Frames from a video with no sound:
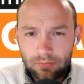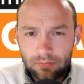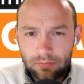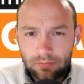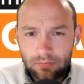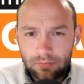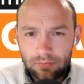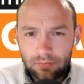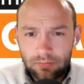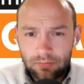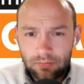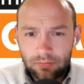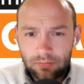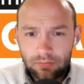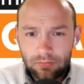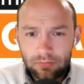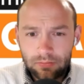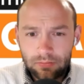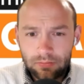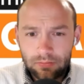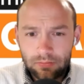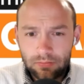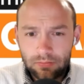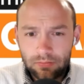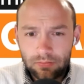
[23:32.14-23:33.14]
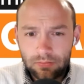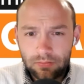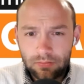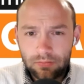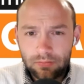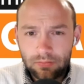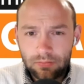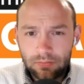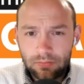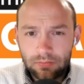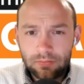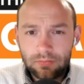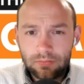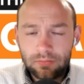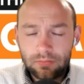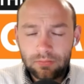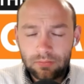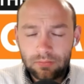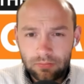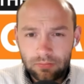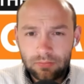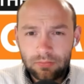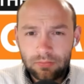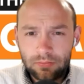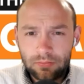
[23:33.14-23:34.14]

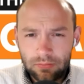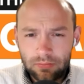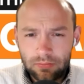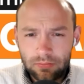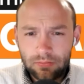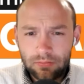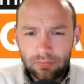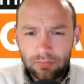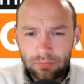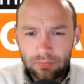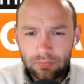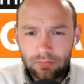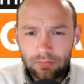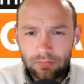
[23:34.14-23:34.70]
This person isn't speaking.